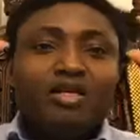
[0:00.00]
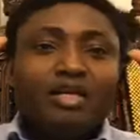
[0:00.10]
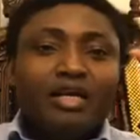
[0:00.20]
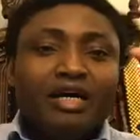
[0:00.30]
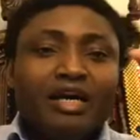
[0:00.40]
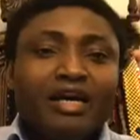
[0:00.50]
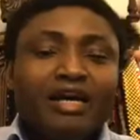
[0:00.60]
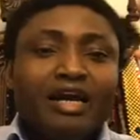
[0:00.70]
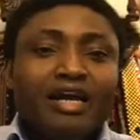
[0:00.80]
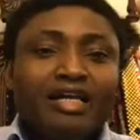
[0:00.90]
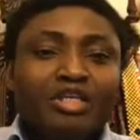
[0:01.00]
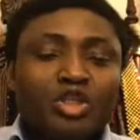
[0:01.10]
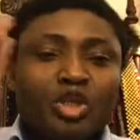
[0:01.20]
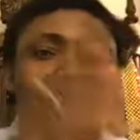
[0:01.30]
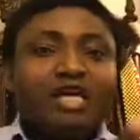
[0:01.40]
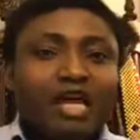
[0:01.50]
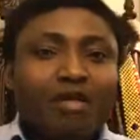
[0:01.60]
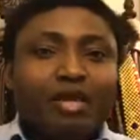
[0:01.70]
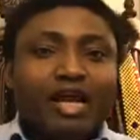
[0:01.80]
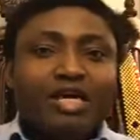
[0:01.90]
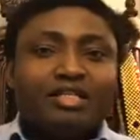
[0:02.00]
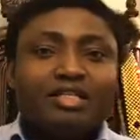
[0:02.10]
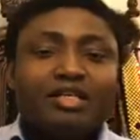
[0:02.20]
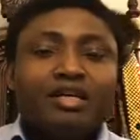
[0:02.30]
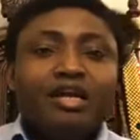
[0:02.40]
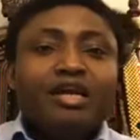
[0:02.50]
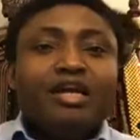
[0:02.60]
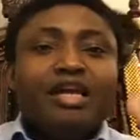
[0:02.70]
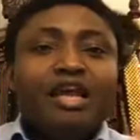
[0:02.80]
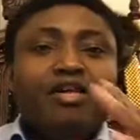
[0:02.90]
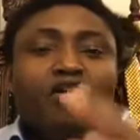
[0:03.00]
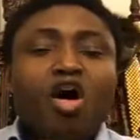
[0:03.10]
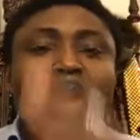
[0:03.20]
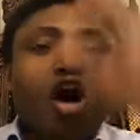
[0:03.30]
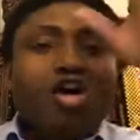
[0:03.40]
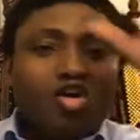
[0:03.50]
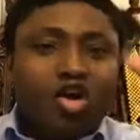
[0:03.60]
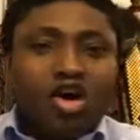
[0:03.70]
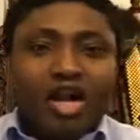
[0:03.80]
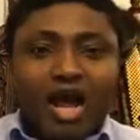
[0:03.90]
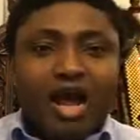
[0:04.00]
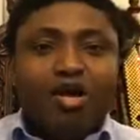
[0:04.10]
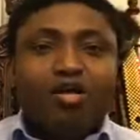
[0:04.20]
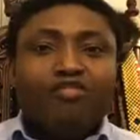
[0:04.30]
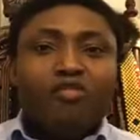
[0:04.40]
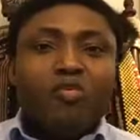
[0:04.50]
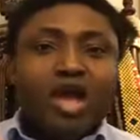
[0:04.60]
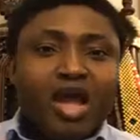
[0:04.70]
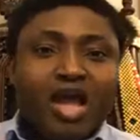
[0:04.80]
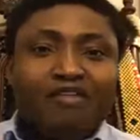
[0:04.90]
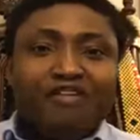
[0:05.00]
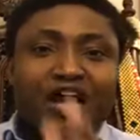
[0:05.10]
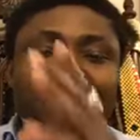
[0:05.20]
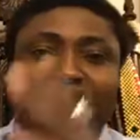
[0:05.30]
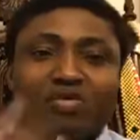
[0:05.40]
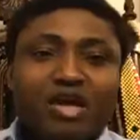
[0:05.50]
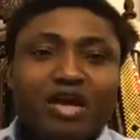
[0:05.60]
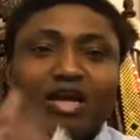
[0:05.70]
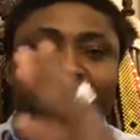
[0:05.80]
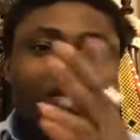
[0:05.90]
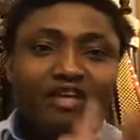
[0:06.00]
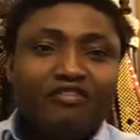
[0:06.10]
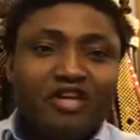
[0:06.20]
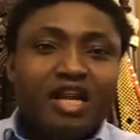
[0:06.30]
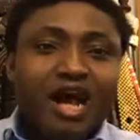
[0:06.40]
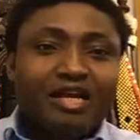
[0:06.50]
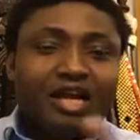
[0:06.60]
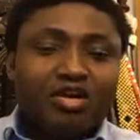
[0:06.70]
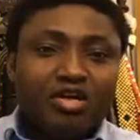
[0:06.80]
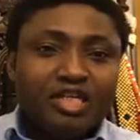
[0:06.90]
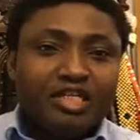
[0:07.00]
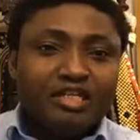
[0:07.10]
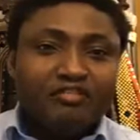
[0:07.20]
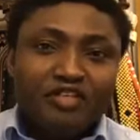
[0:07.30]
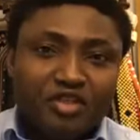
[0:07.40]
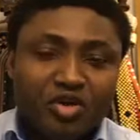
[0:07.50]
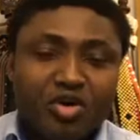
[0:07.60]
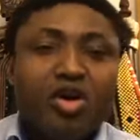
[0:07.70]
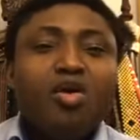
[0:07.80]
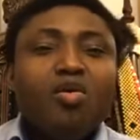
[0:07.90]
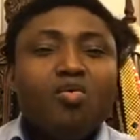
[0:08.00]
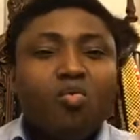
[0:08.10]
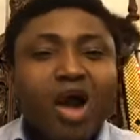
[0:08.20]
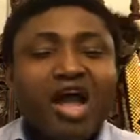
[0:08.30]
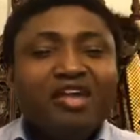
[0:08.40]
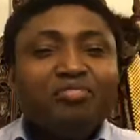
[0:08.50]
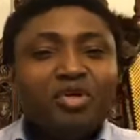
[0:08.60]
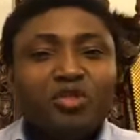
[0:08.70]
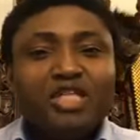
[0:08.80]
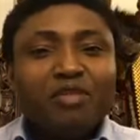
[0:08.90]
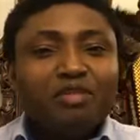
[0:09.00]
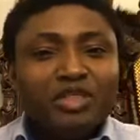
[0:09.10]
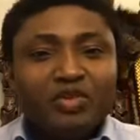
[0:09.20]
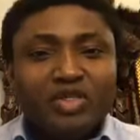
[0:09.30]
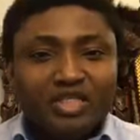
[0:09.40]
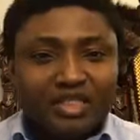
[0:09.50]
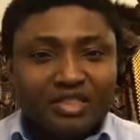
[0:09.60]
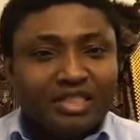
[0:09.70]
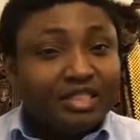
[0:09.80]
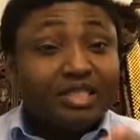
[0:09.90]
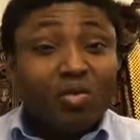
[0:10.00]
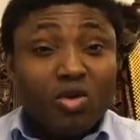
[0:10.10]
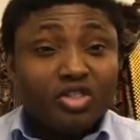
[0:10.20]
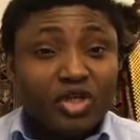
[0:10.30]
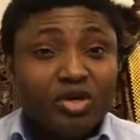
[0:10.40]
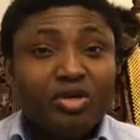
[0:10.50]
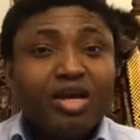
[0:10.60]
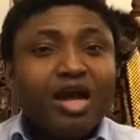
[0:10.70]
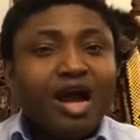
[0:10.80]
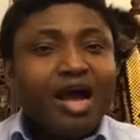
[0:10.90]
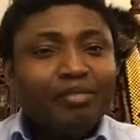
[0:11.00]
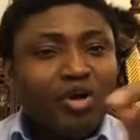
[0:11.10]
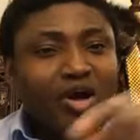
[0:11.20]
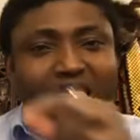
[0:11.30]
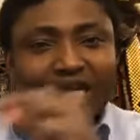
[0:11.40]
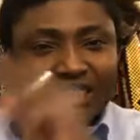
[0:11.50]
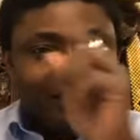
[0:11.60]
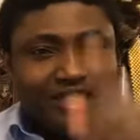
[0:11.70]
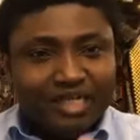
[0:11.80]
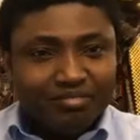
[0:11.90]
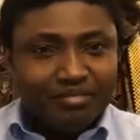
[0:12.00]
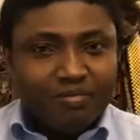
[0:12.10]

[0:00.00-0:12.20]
installing cameras in all corner of wherever they were giving and recording the video? Why must they be doing this? This is a question I am not asking them,